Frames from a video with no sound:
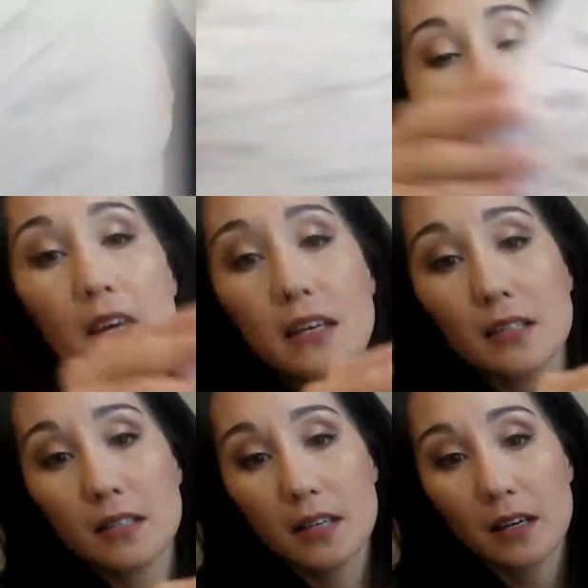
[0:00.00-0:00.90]

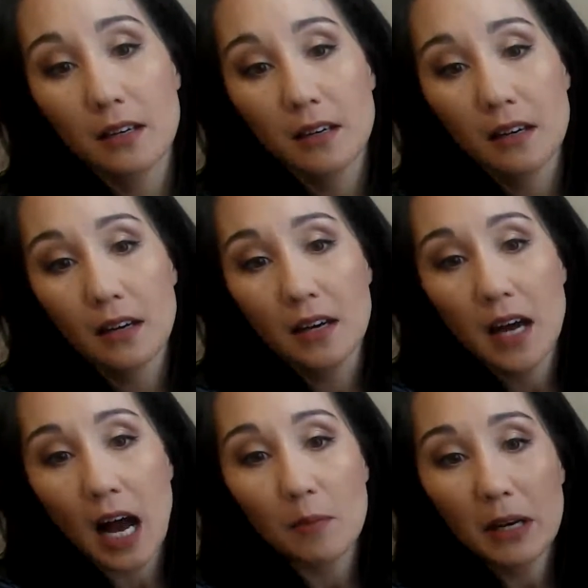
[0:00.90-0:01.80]
this,
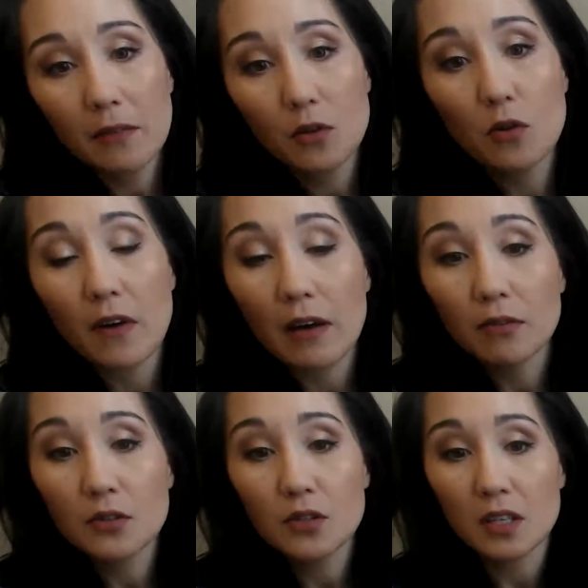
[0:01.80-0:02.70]
how many of you have
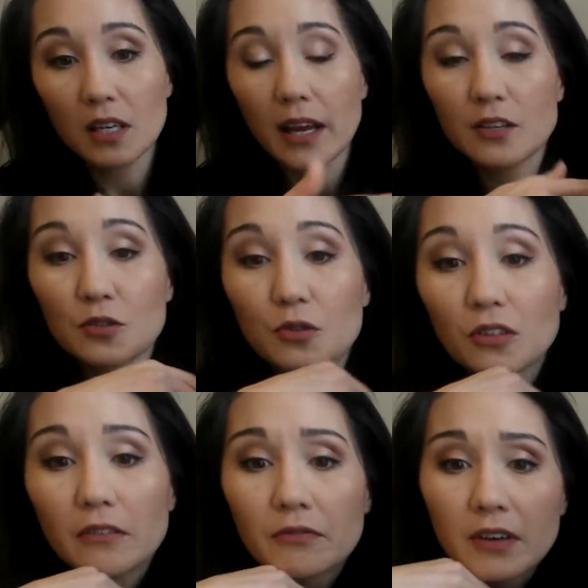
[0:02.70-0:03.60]
ever seen a
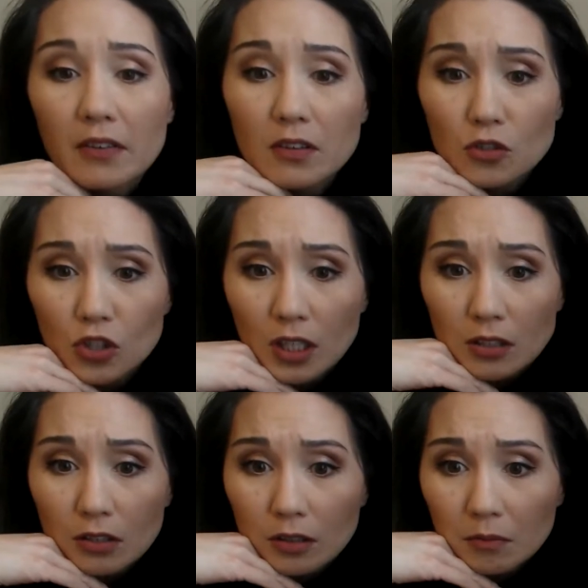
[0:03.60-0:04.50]
circle of fifth
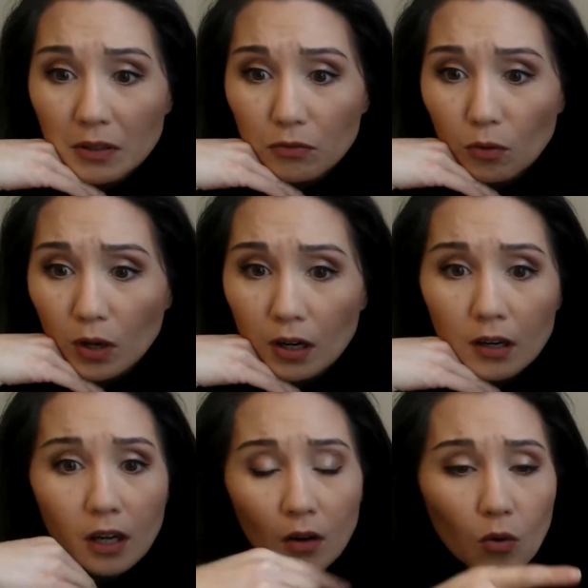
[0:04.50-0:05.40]
sheet
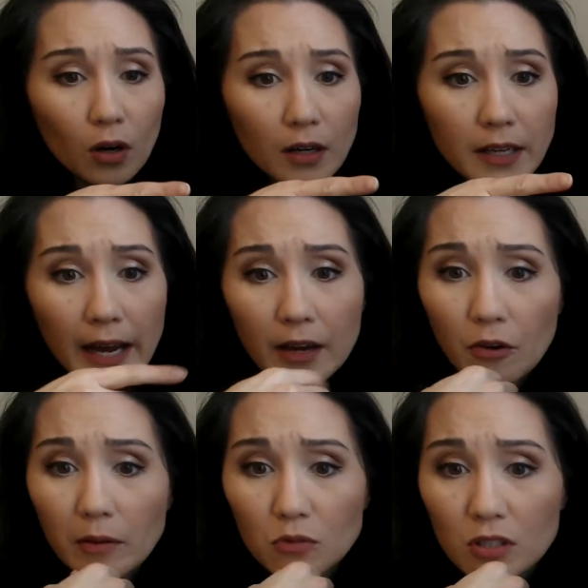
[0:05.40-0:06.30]
before or a
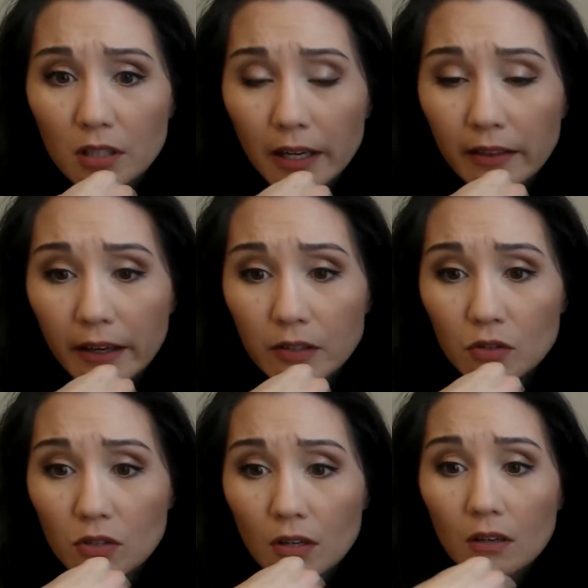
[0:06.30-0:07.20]
diagram just like
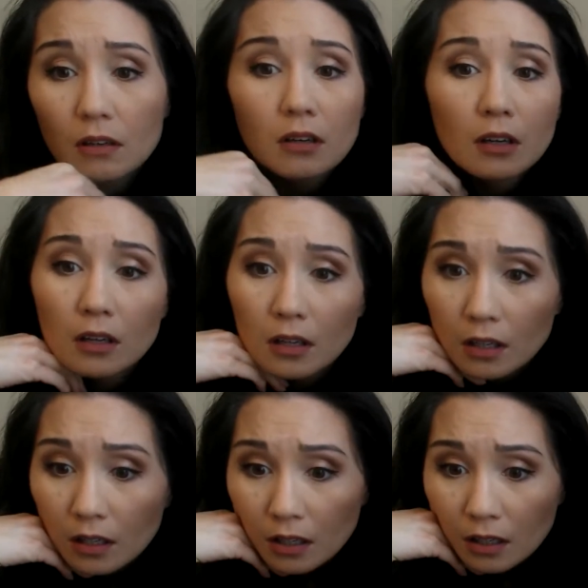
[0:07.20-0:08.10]
this?
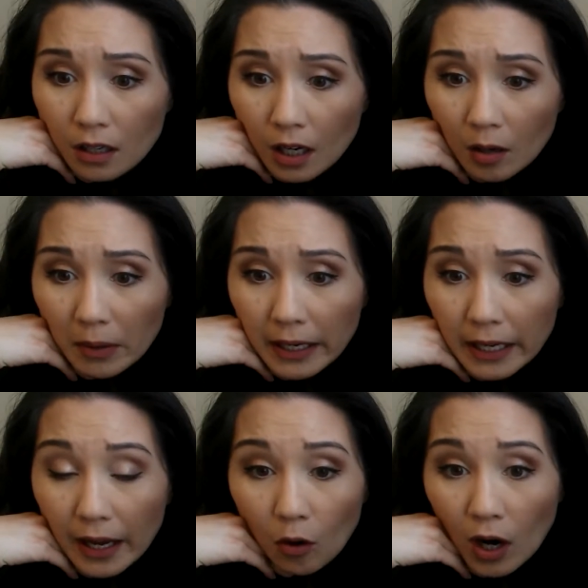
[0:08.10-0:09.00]
How
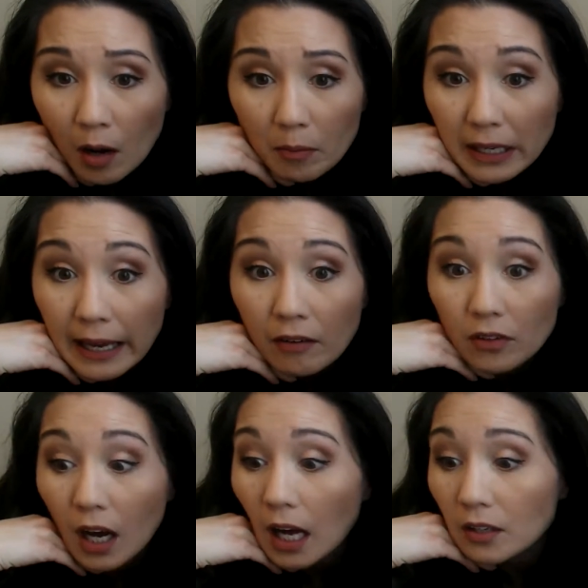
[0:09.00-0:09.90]
many? Or how many have
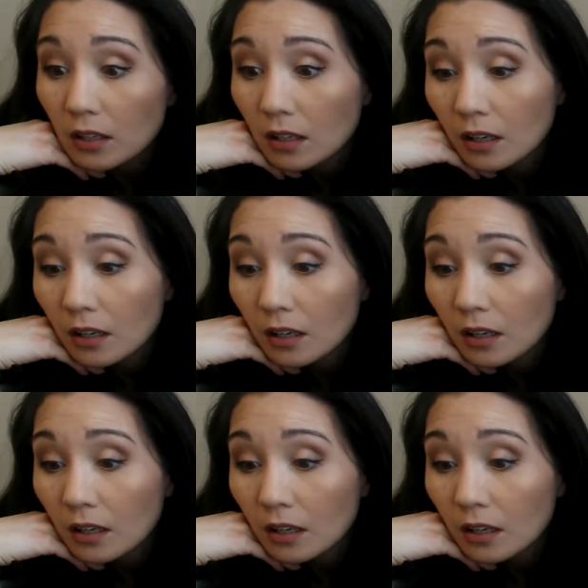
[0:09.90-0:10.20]
not?